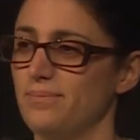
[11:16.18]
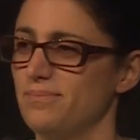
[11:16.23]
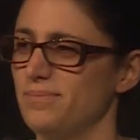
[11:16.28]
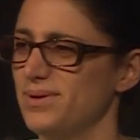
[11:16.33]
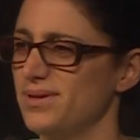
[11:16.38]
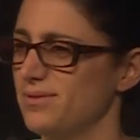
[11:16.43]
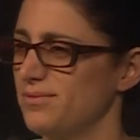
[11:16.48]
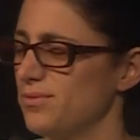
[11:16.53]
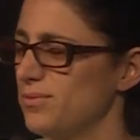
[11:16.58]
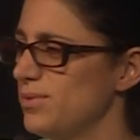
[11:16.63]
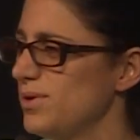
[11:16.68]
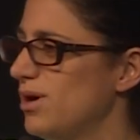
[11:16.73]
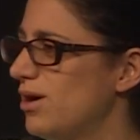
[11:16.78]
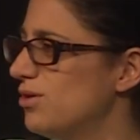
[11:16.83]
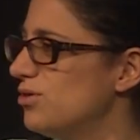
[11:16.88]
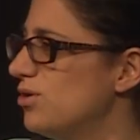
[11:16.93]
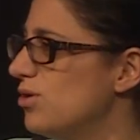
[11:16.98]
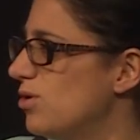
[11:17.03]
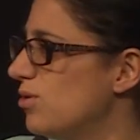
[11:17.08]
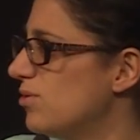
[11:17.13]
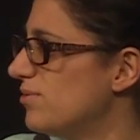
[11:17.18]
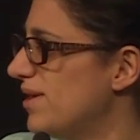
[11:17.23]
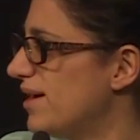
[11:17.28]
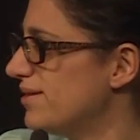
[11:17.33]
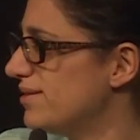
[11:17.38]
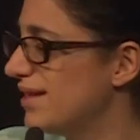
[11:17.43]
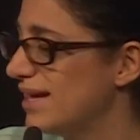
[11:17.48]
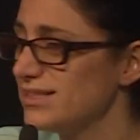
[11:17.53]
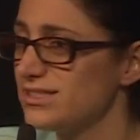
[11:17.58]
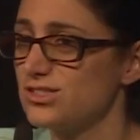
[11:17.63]
But we all know
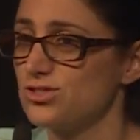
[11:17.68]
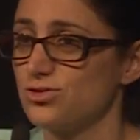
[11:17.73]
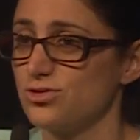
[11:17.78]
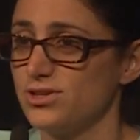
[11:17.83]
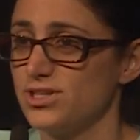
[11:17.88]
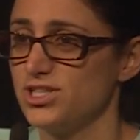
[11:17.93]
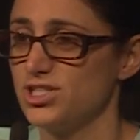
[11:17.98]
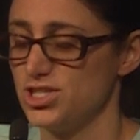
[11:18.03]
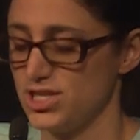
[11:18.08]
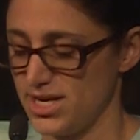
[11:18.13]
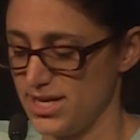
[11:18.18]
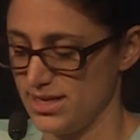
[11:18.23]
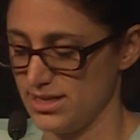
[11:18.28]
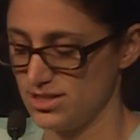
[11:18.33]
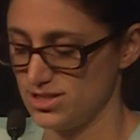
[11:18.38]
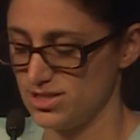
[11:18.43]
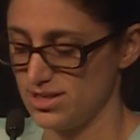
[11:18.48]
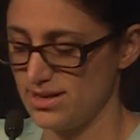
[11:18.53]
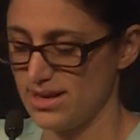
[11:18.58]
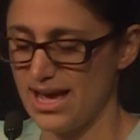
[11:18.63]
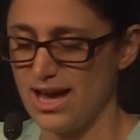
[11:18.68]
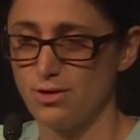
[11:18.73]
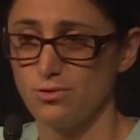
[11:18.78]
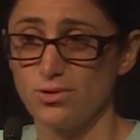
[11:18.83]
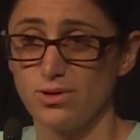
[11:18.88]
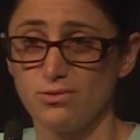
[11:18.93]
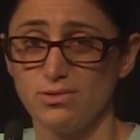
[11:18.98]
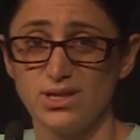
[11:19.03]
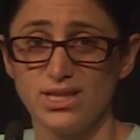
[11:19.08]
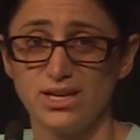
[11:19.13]
that that story changed, and now
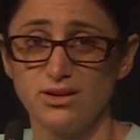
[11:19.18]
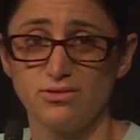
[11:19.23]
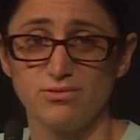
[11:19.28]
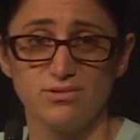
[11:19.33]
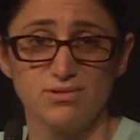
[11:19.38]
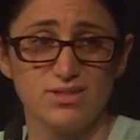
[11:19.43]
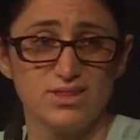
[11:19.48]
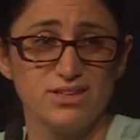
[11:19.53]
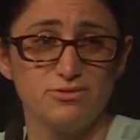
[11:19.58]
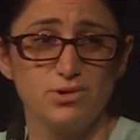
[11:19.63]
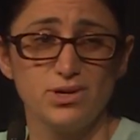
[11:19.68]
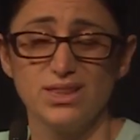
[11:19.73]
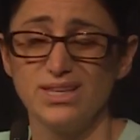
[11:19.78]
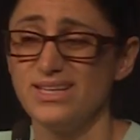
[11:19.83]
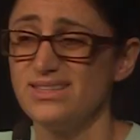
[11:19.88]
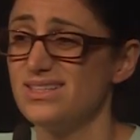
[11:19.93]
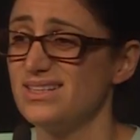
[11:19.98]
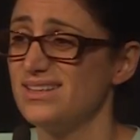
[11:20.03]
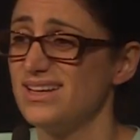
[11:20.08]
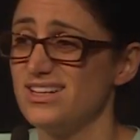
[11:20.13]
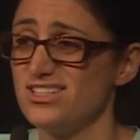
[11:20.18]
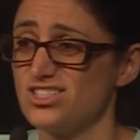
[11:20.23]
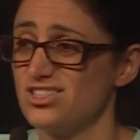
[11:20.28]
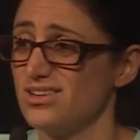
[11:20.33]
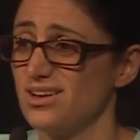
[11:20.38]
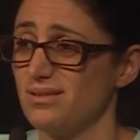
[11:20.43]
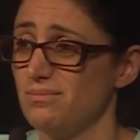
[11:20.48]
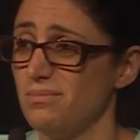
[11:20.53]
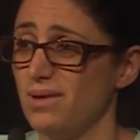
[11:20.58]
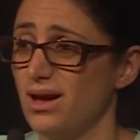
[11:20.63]
we lead the
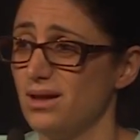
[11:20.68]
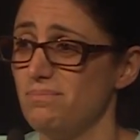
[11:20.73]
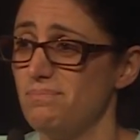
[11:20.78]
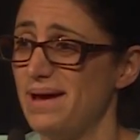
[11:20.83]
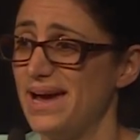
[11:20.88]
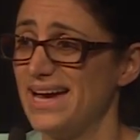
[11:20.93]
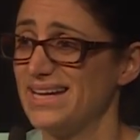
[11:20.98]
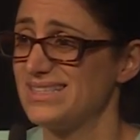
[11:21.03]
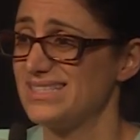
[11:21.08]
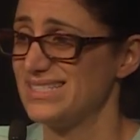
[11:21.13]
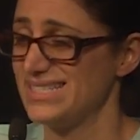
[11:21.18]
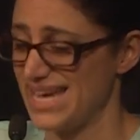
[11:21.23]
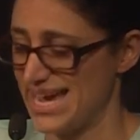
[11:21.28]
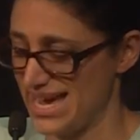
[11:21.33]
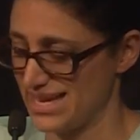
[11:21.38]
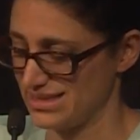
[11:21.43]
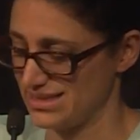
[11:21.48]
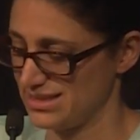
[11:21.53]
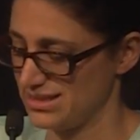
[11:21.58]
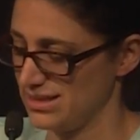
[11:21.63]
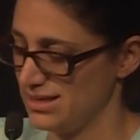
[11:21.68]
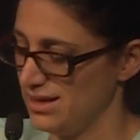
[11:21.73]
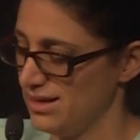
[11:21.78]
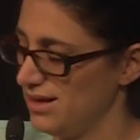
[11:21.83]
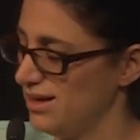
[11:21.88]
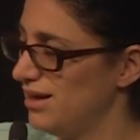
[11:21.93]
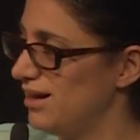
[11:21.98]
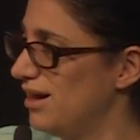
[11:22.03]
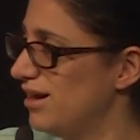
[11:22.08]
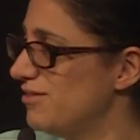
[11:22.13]
nation on bad stats,
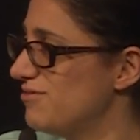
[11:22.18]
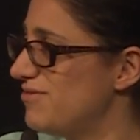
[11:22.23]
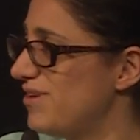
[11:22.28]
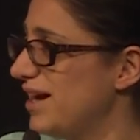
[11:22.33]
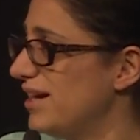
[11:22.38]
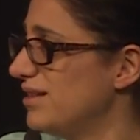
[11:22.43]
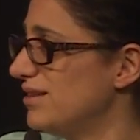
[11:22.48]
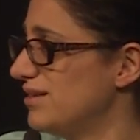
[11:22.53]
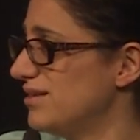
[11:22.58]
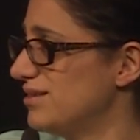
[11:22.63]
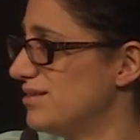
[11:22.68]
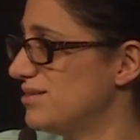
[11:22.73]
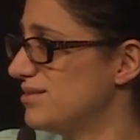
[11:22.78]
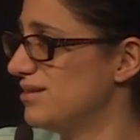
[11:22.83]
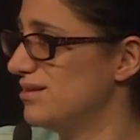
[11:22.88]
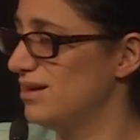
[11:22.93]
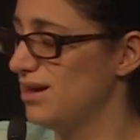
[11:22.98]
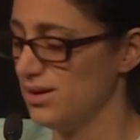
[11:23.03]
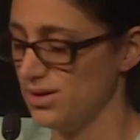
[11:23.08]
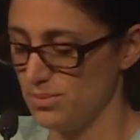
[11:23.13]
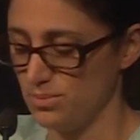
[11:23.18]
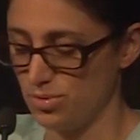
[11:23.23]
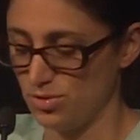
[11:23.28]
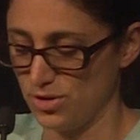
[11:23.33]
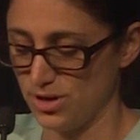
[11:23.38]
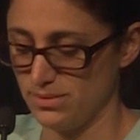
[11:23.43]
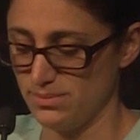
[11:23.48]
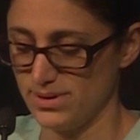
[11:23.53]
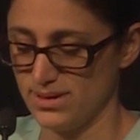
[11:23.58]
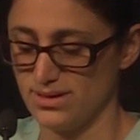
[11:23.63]
on violence and
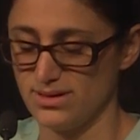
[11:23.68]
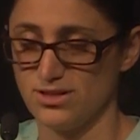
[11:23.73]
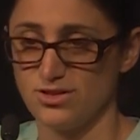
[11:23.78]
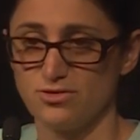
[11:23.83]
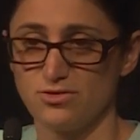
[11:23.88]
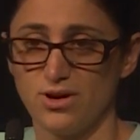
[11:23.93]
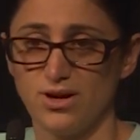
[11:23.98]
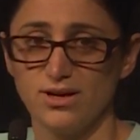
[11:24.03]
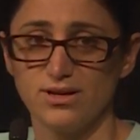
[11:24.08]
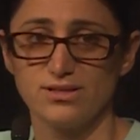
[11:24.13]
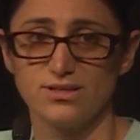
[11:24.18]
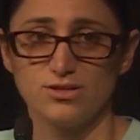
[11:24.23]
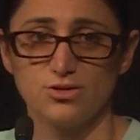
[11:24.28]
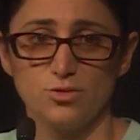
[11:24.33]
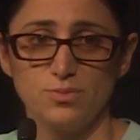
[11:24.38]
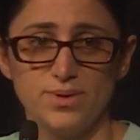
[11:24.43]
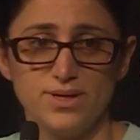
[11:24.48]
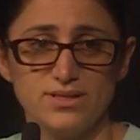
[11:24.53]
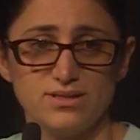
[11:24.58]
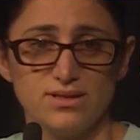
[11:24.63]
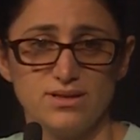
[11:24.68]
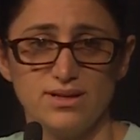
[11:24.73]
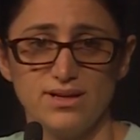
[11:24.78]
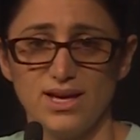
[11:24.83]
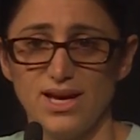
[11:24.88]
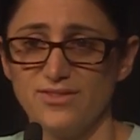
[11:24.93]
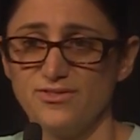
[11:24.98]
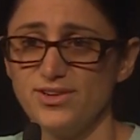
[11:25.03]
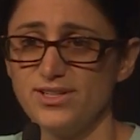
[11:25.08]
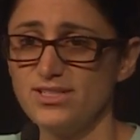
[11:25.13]
unemployment and drugs and
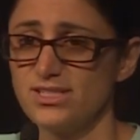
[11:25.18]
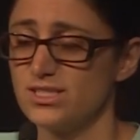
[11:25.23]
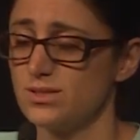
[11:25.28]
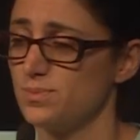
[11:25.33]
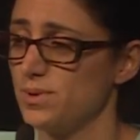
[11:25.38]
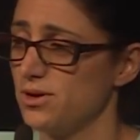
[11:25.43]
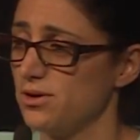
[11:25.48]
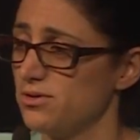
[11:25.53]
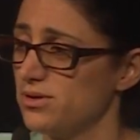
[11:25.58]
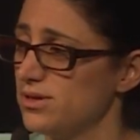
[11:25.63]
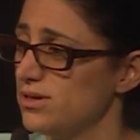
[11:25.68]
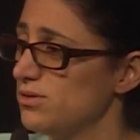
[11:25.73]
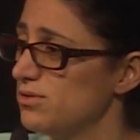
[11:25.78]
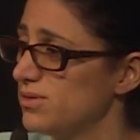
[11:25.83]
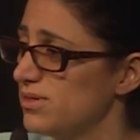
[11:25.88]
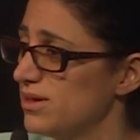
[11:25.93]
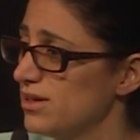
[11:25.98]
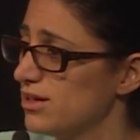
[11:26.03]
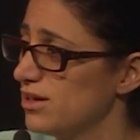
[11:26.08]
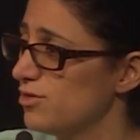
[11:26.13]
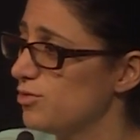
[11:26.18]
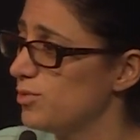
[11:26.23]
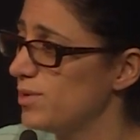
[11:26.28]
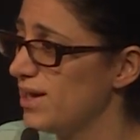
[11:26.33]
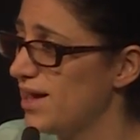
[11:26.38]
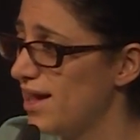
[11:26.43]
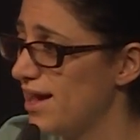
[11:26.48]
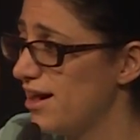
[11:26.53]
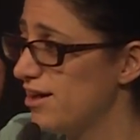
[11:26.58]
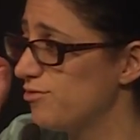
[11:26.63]
obesity. Every disparity you think of, we
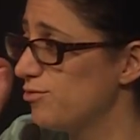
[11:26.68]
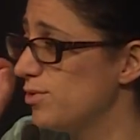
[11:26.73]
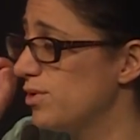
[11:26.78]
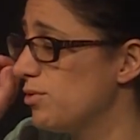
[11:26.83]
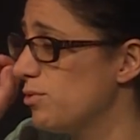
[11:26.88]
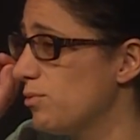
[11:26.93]
have.